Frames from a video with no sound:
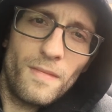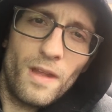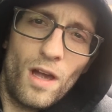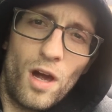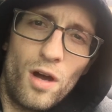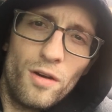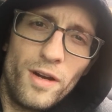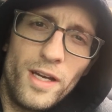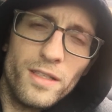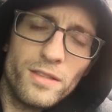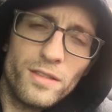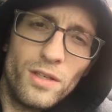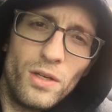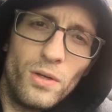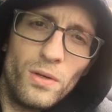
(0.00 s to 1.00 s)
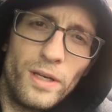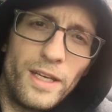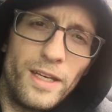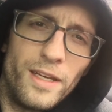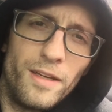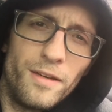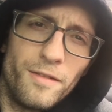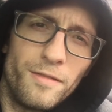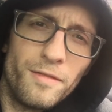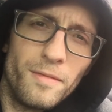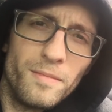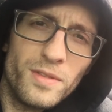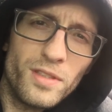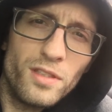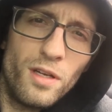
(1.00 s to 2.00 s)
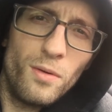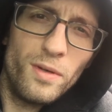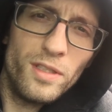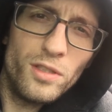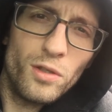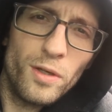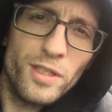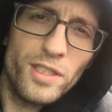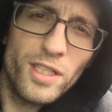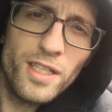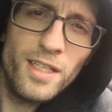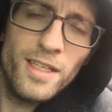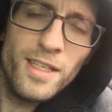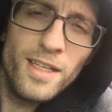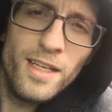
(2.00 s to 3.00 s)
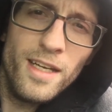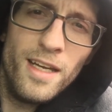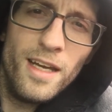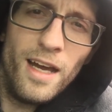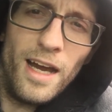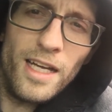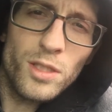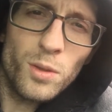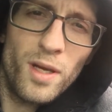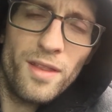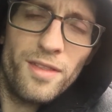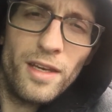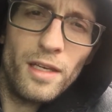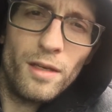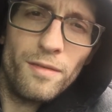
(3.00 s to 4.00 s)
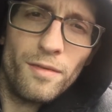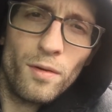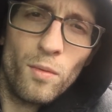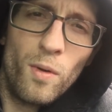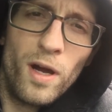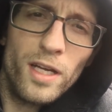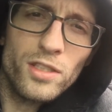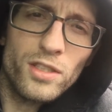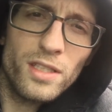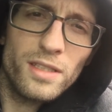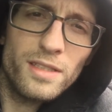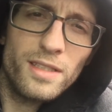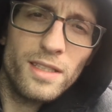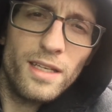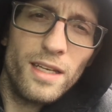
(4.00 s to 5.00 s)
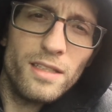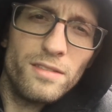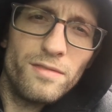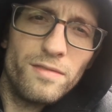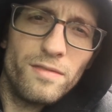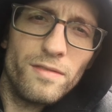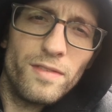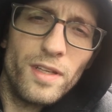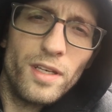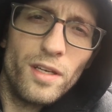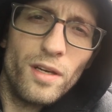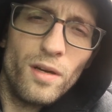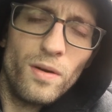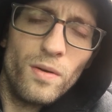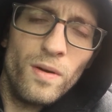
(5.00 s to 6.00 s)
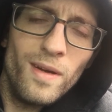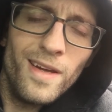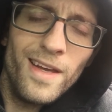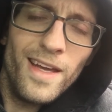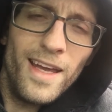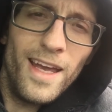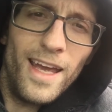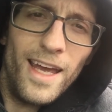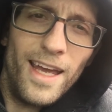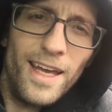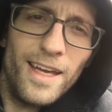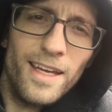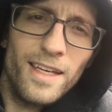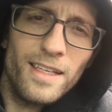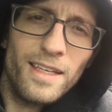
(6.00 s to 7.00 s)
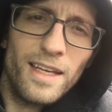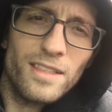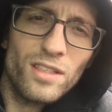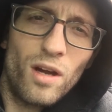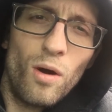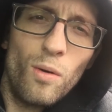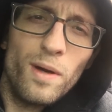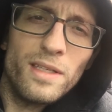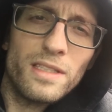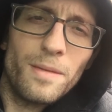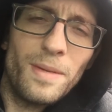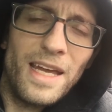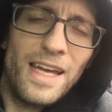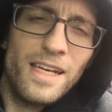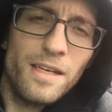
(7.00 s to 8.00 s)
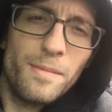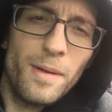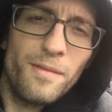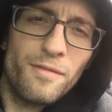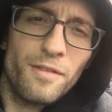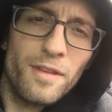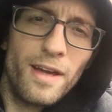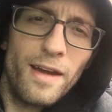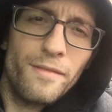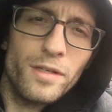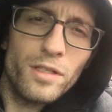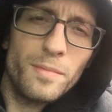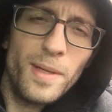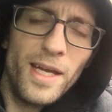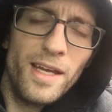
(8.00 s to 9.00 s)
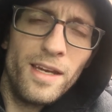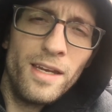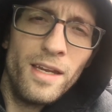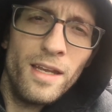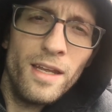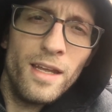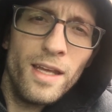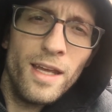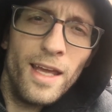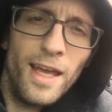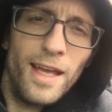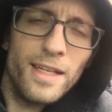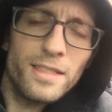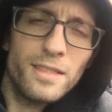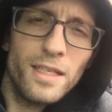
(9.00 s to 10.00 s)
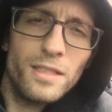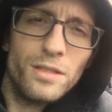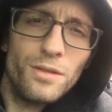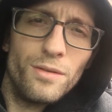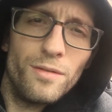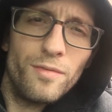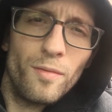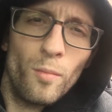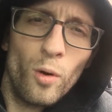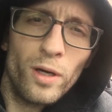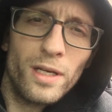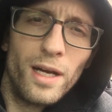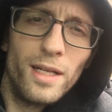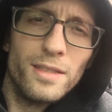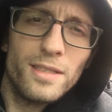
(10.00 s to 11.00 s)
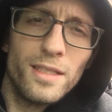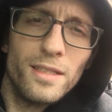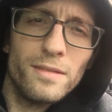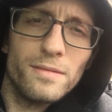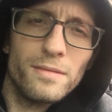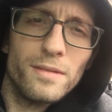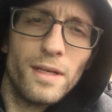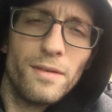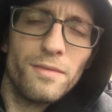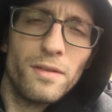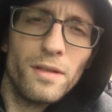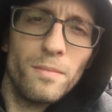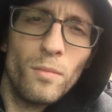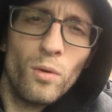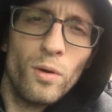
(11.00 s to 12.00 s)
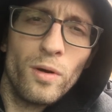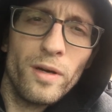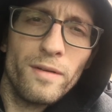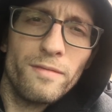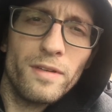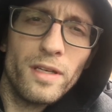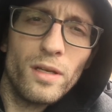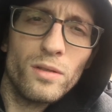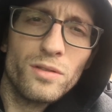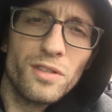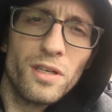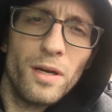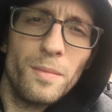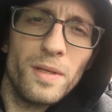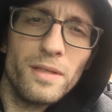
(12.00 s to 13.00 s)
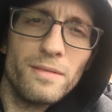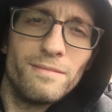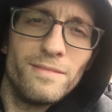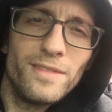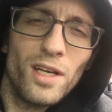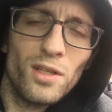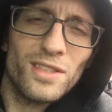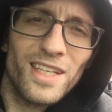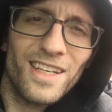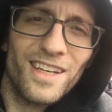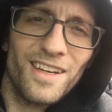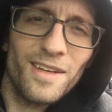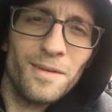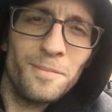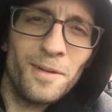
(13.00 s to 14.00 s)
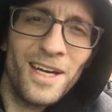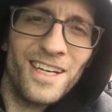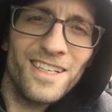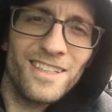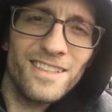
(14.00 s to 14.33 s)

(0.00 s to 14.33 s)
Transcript: All right, so here from snowy Georgia, I just want to thank you for watching today's video. And as always, I'm a handyman for the average man. And stay tuned for more content. Definitely more videos are coming. Y'all take care. Bye.